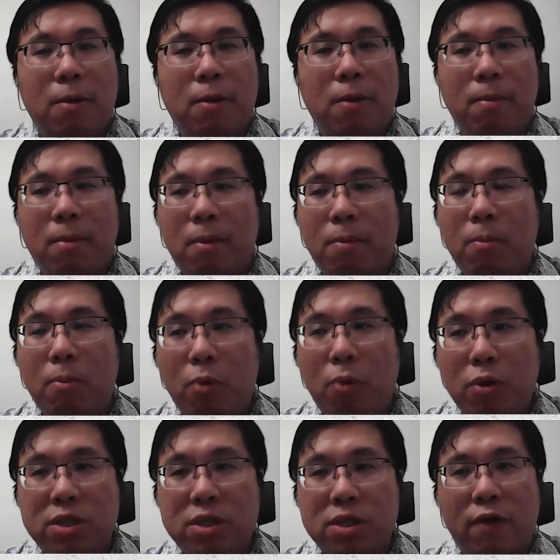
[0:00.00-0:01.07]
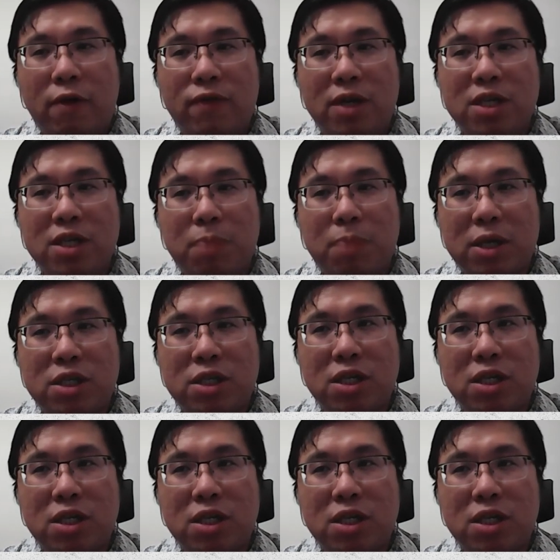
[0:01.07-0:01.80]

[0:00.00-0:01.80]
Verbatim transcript: most of the specialists,